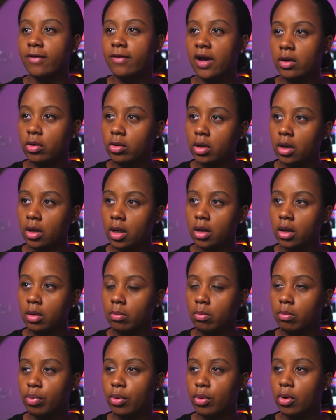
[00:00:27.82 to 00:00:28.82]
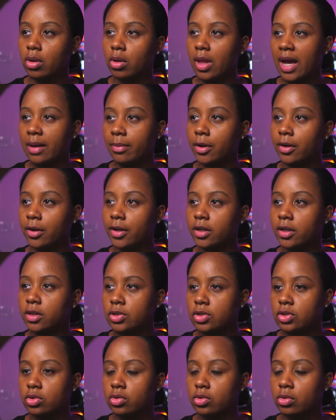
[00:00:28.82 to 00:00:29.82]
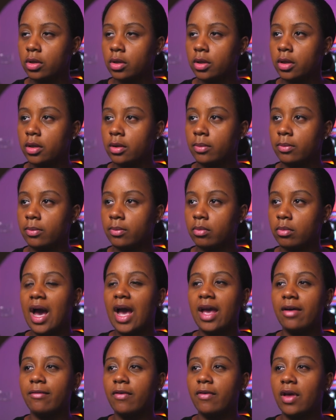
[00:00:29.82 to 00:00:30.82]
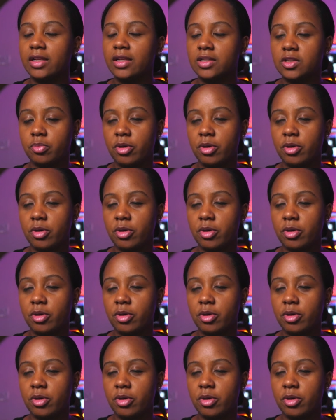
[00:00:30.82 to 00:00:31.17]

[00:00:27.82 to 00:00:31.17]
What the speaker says: the Final Cut Pro library is stored. I have a